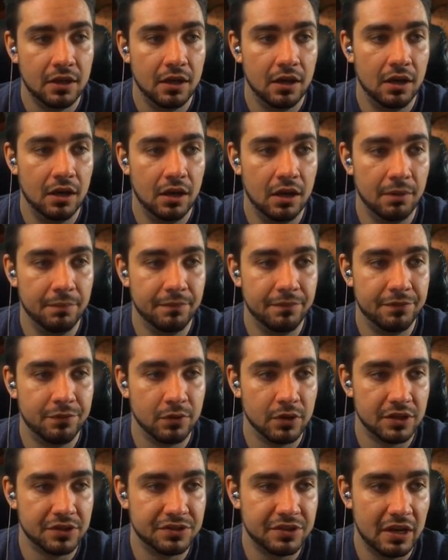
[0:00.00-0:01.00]

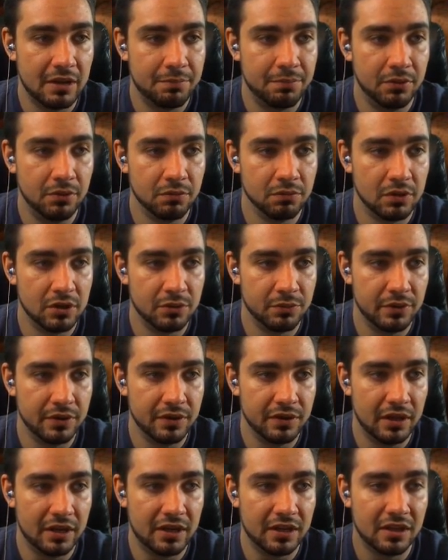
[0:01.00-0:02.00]
For example,
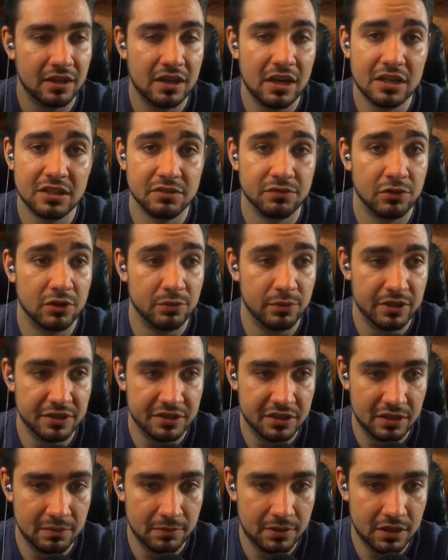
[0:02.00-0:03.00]
like in the case of Runaway
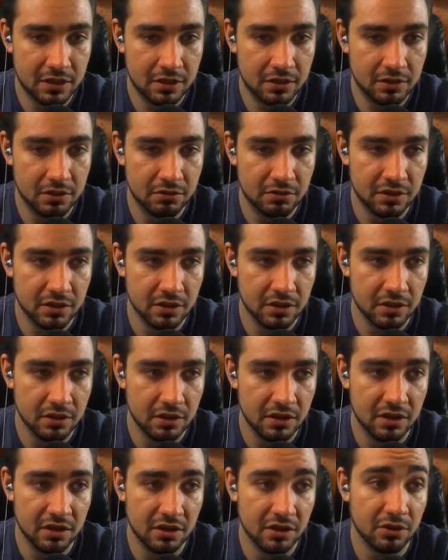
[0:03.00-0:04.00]
Steamkin, you could,
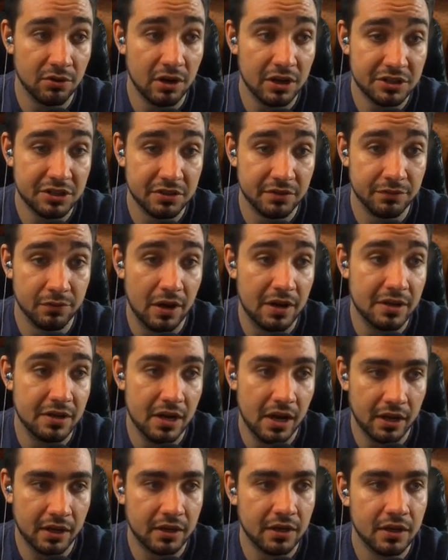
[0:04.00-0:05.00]
in an aggressive red
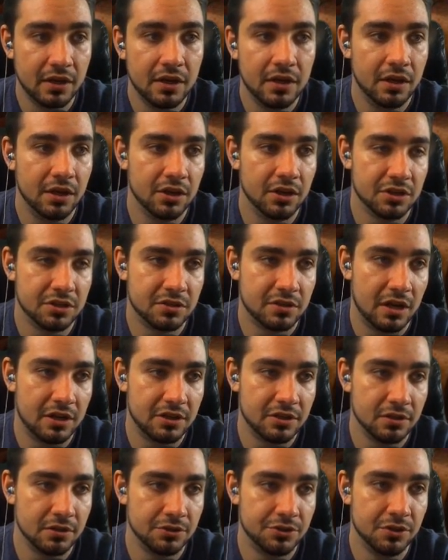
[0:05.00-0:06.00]
deck, just on
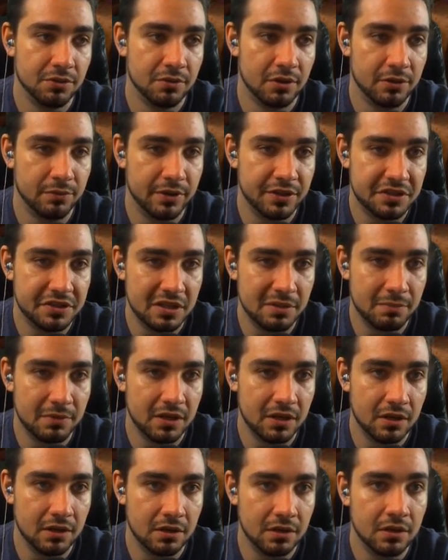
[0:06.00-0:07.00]
turn 2 Runaway
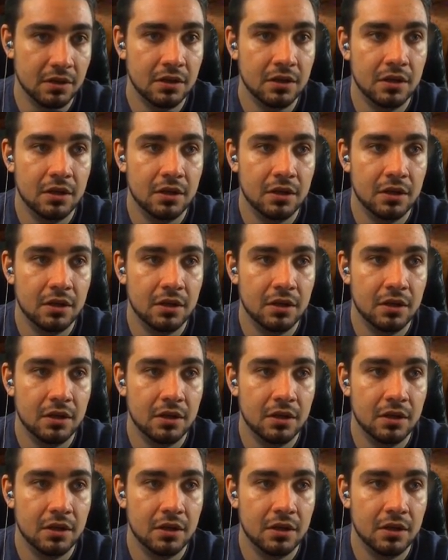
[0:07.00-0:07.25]
Steamkin,